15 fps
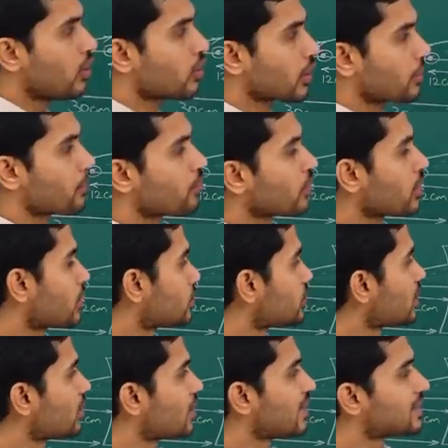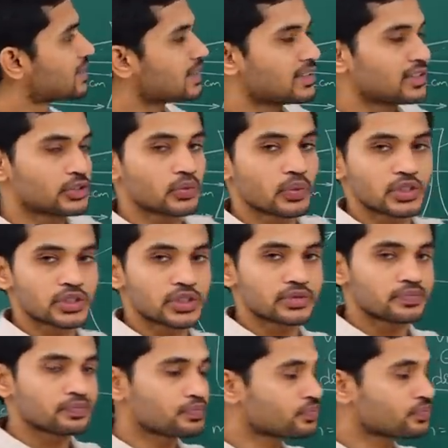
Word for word: Okay. So, now let us see this question.